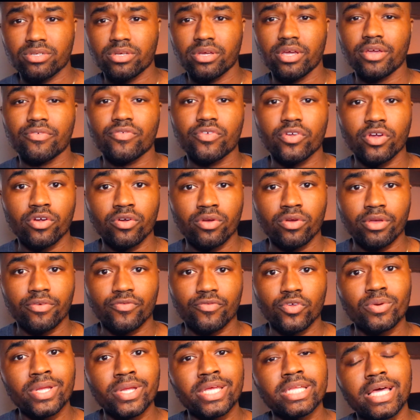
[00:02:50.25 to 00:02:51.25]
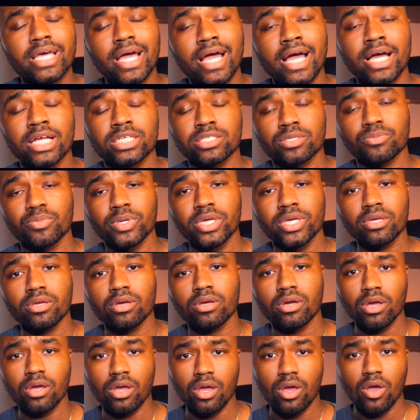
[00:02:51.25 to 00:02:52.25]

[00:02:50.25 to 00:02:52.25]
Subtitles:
If you need to ask me